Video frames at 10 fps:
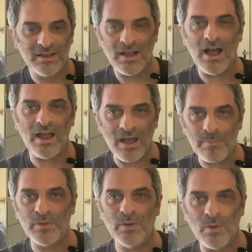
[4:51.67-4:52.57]
caught
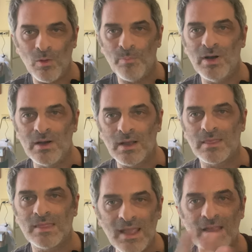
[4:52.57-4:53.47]
up in the whole punk
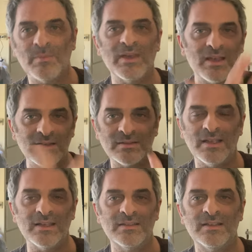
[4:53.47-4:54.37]
thing because
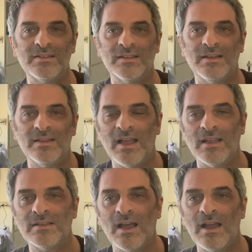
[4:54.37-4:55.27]
they existed in
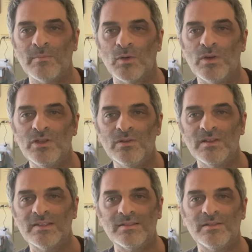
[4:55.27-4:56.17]
that time. But when you
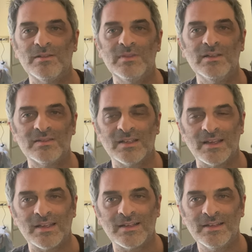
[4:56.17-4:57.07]
listen to the
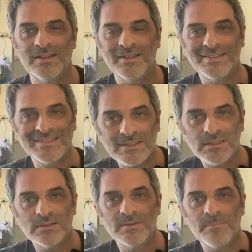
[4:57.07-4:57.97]
music,
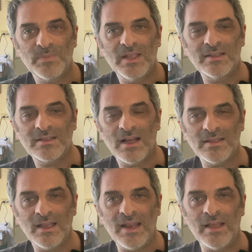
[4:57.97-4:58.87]
it's got
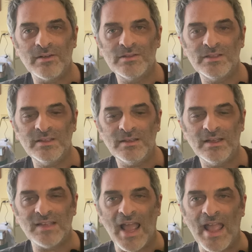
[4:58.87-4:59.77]
that energy.
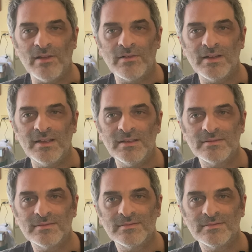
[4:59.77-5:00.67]
It's angry.
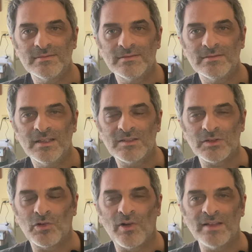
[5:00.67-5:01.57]
It's
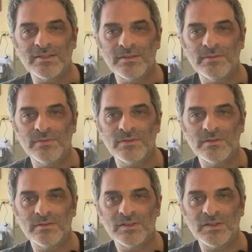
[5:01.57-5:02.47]
aggressive,
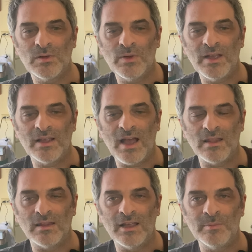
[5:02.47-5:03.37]
so it got
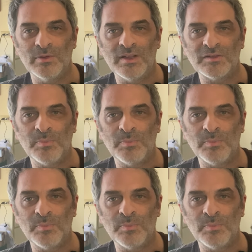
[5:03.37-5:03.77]
labeled as